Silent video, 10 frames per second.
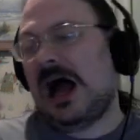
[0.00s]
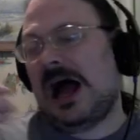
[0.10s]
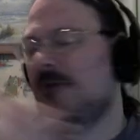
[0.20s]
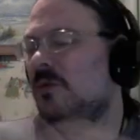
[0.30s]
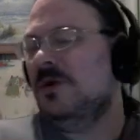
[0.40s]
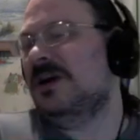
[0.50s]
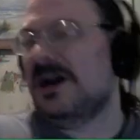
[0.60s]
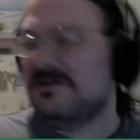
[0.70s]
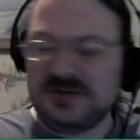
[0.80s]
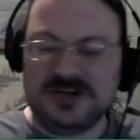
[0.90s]
I would not
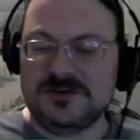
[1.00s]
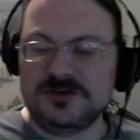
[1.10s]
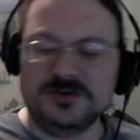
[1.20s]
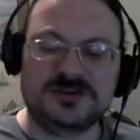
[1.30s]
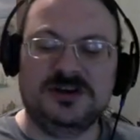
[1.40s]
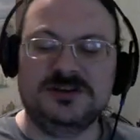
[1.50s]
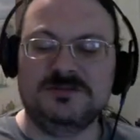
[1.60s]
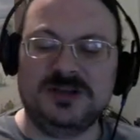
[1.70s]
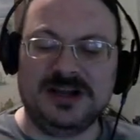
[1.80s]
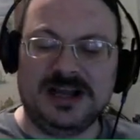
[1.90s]
have reintroduced Scourge and Plug.